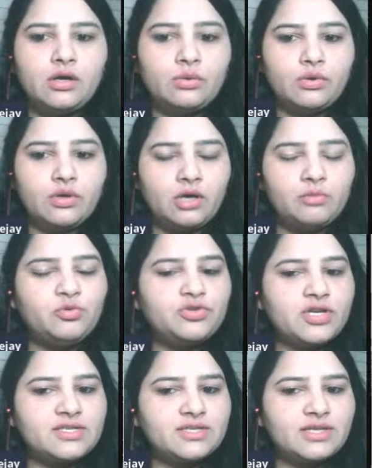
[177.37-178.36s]
Okay,
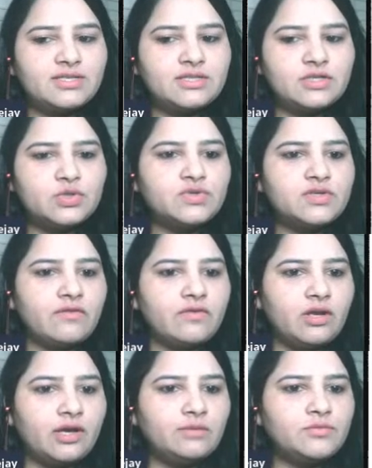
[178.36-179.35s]
Pooja says 6 to
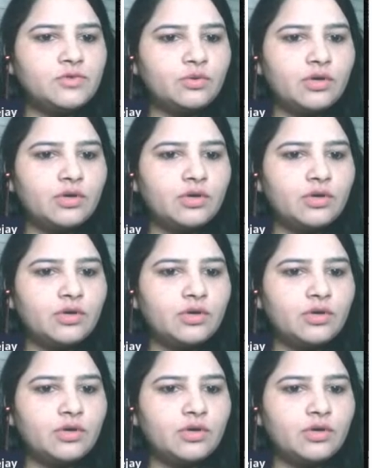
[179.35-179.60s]
7 types.